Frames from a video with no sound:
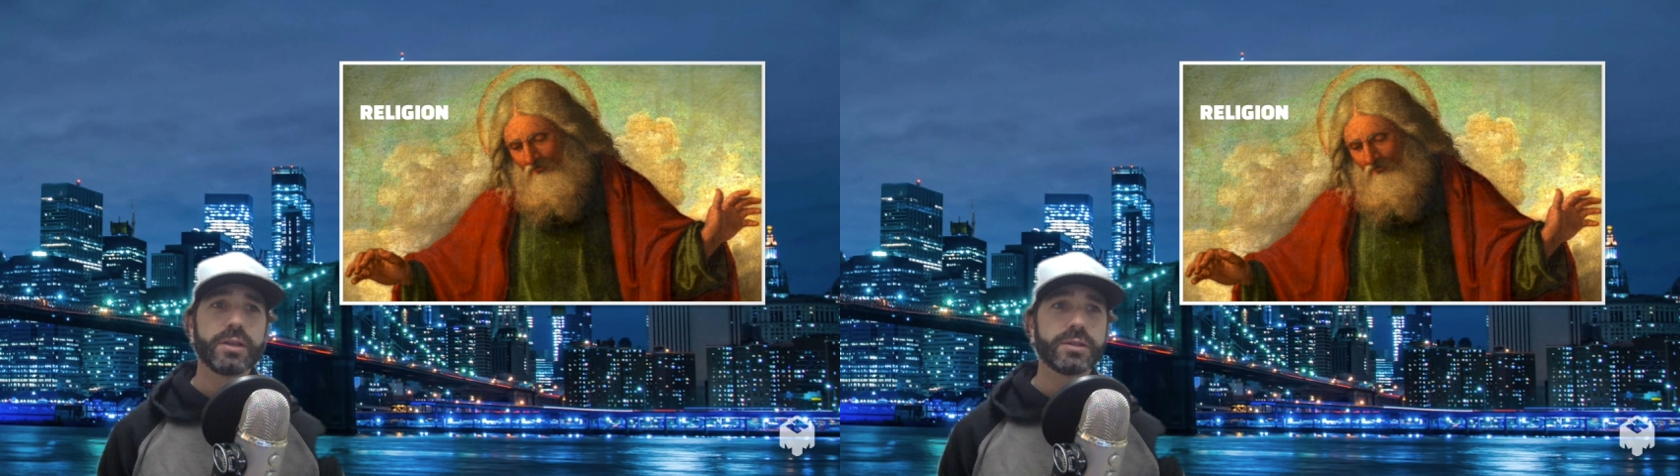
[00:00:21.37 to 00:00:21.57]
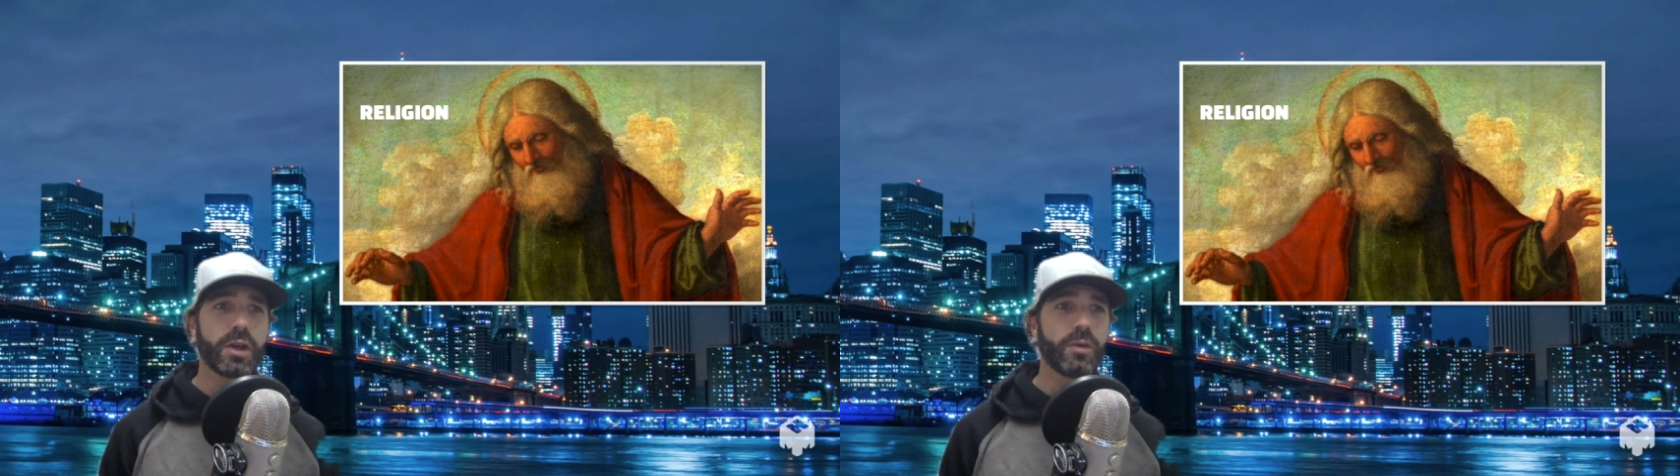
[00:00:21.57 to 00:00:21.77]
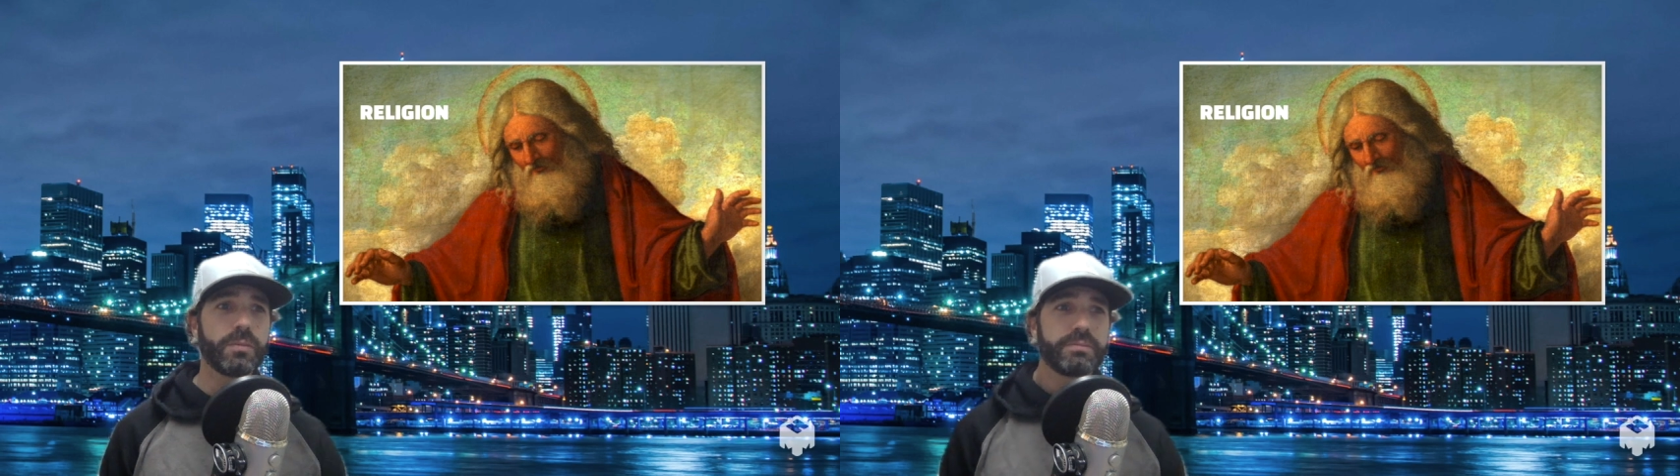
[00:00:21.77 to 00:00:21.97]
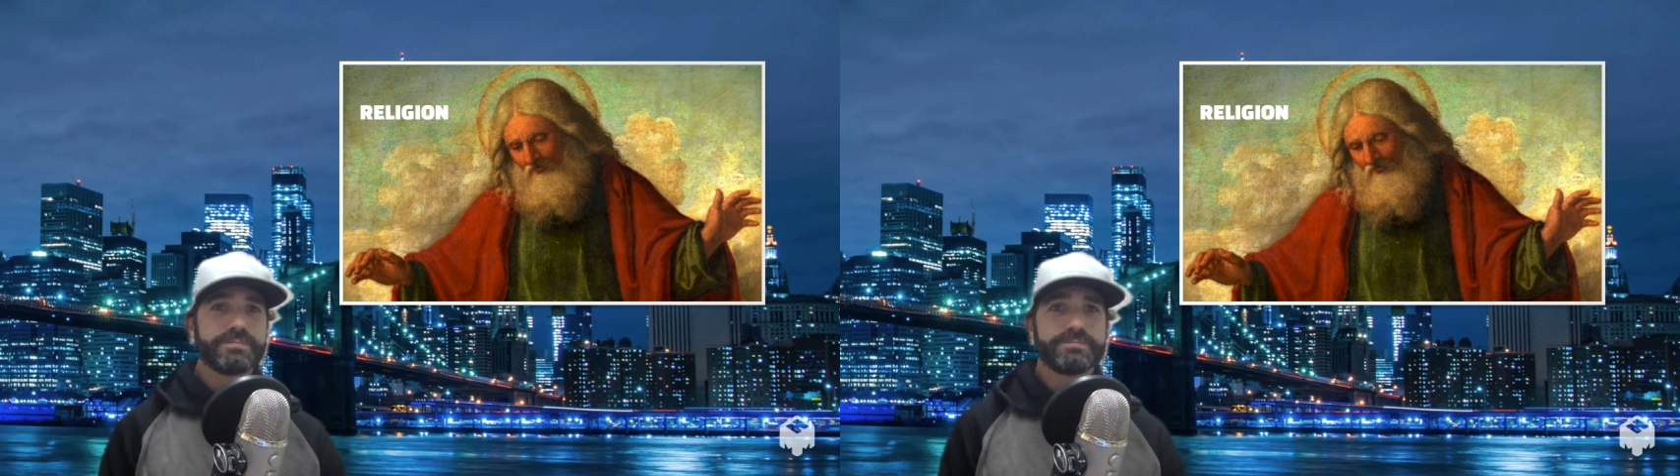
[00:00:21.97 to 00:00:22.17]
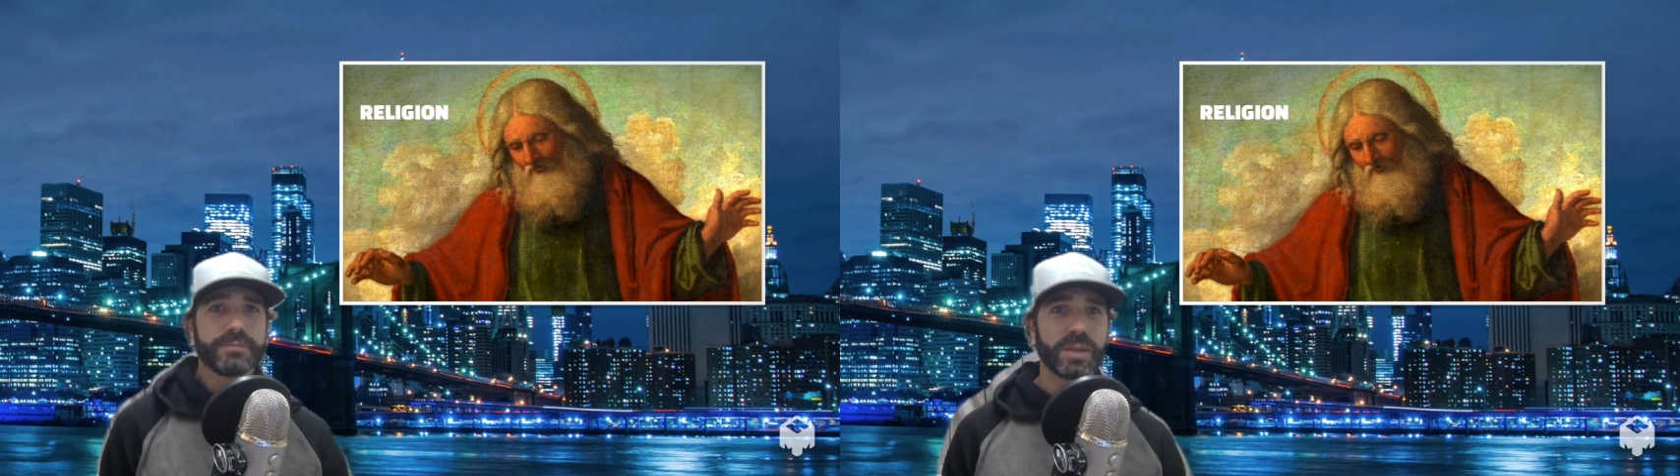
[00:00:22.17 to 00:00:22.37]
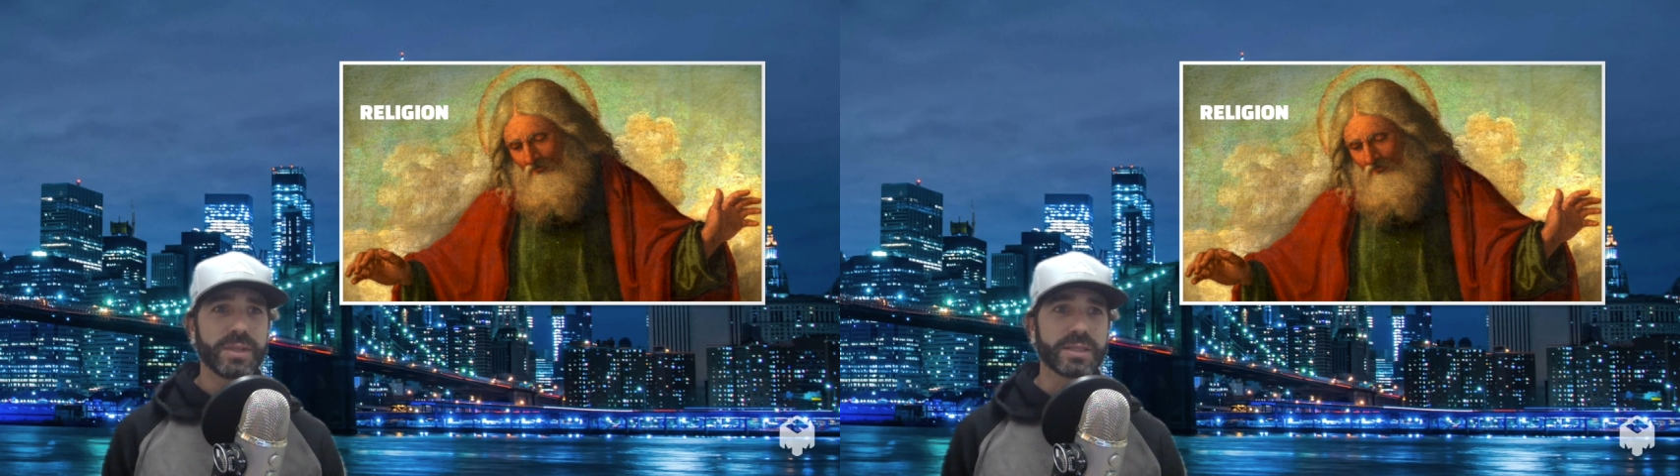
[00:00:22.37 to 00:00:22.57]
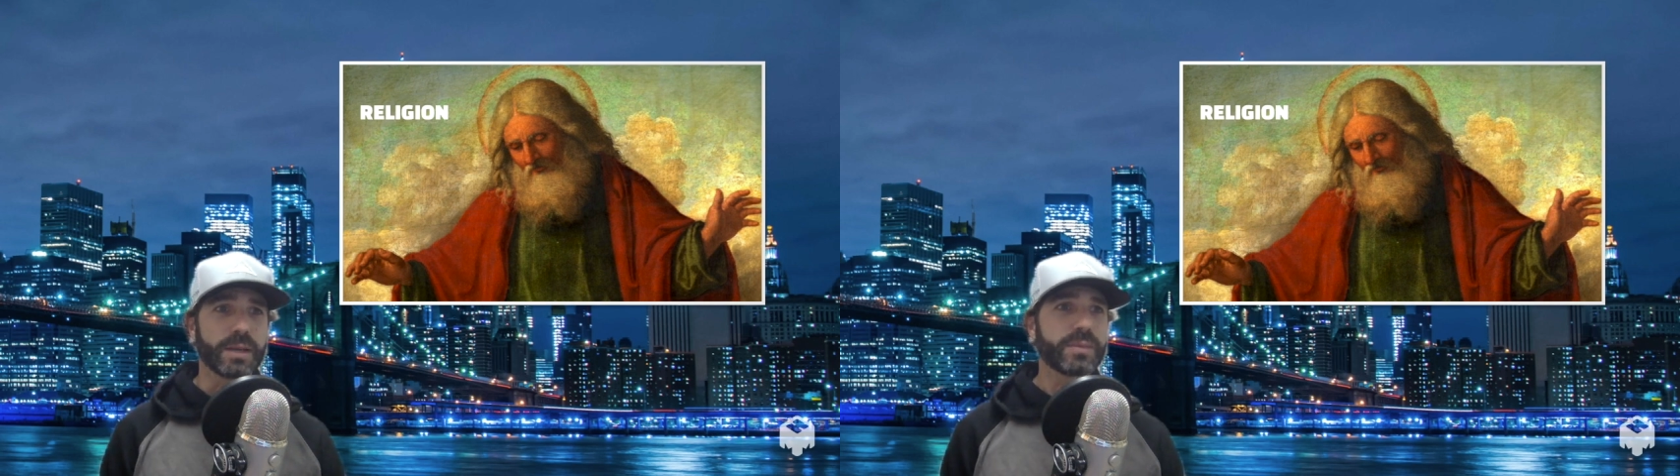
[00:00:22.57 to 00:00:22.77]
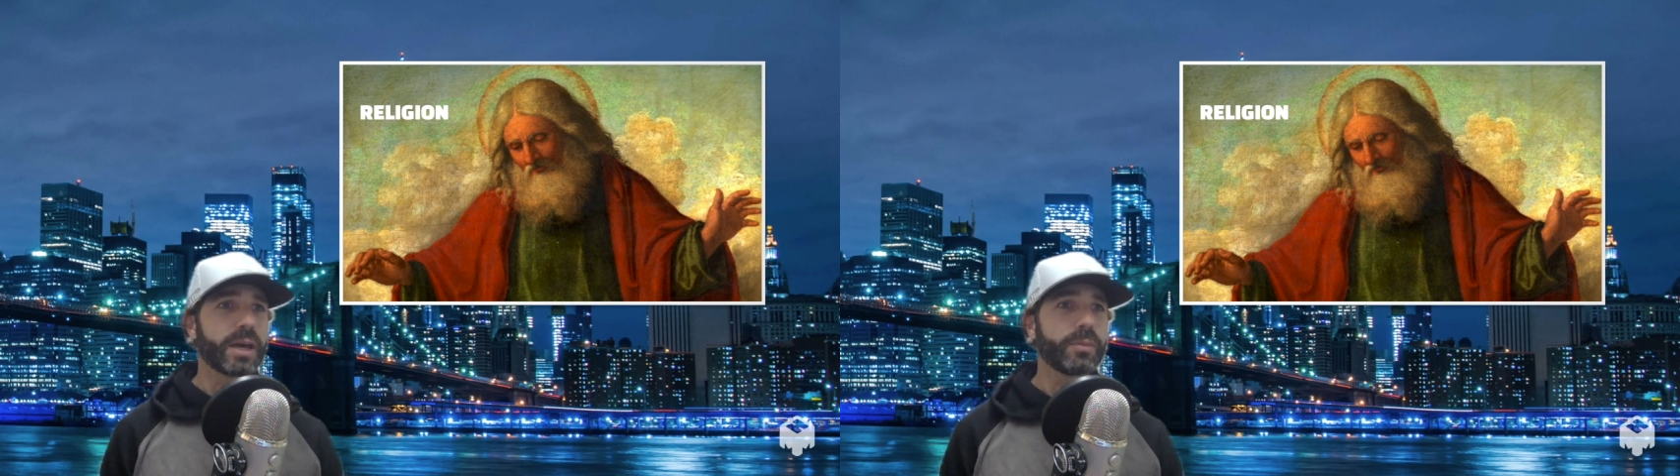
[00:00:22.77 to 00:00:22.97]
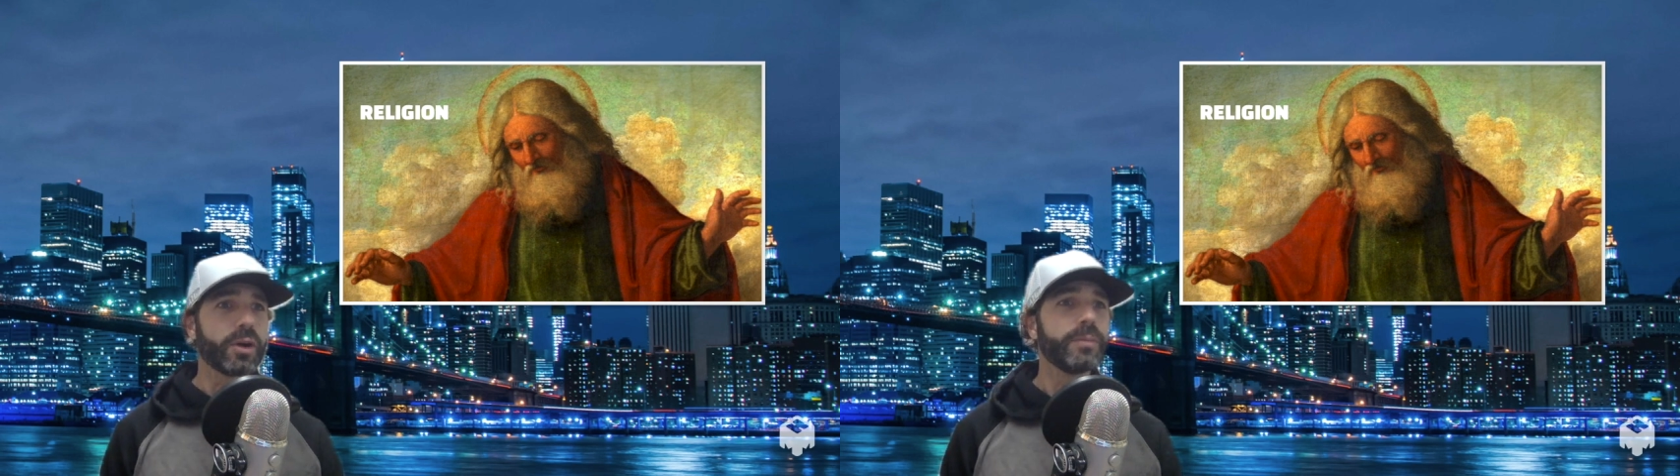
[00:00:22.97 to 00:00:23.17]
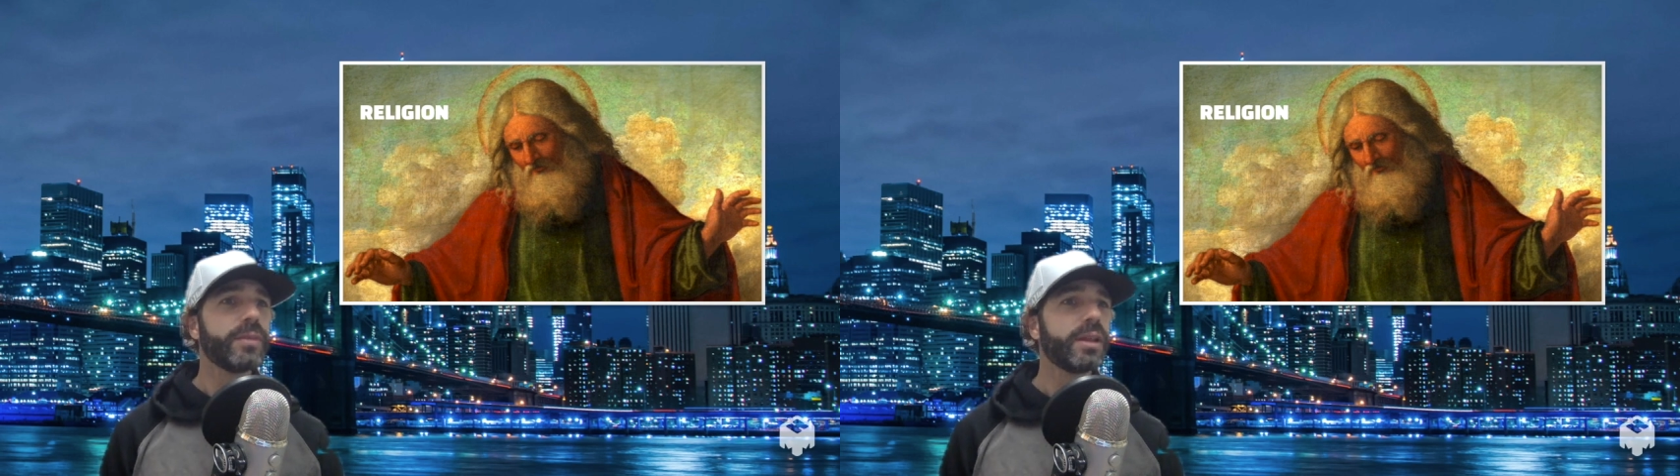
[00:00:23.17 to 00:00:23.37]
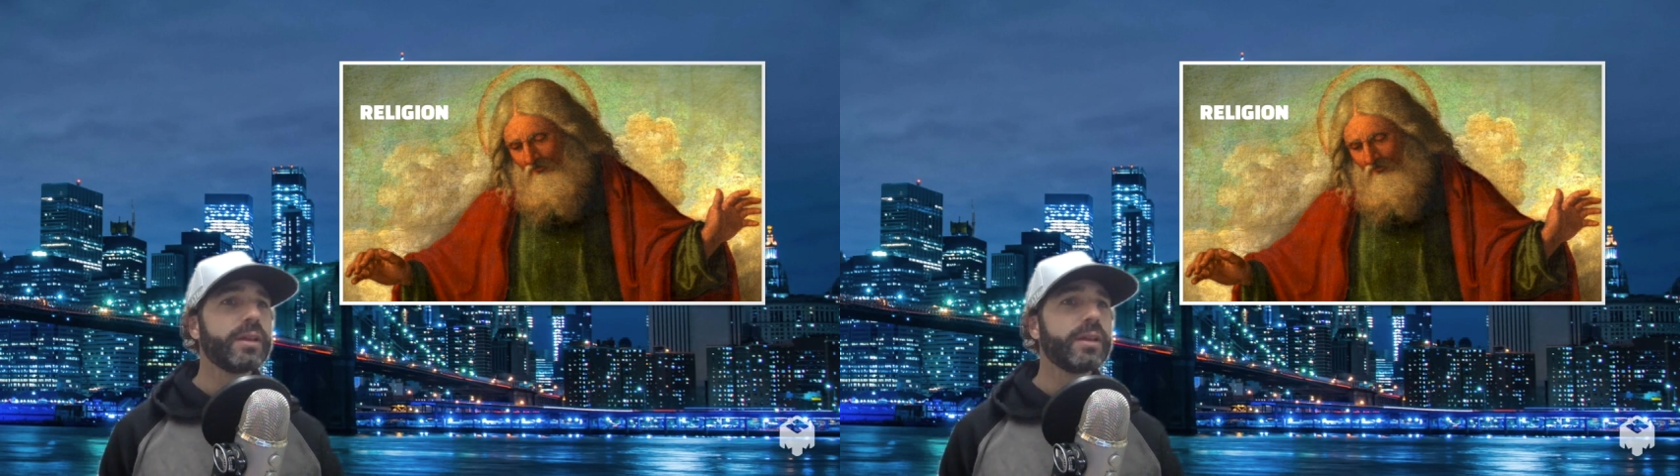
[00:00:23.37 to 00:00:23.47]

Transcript: So maybe you skip that part.